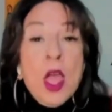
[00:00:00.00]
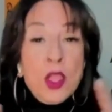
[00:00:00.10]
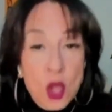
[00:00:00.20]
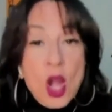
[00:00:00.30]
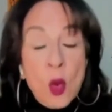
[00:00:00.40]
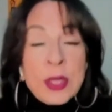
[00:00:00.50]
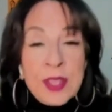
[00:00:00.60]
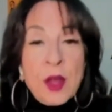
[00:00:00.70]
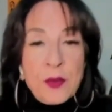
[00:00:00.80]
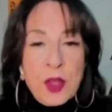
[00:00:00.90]
you know what's
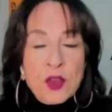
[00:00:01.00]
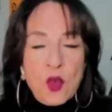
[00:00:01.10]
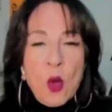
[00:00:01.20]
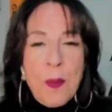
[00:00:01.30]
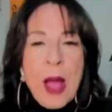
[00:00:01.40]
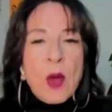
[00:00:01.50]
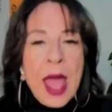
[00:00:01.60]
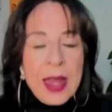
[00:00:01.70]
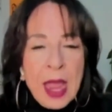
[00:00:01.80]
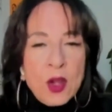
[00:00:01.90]
out of control, Paula,
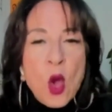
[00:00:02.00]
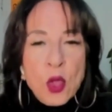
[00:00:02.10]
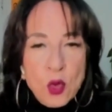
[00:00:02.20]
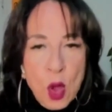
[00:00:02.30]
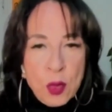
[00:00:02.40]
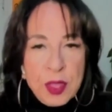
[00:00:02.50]
and I know you know this,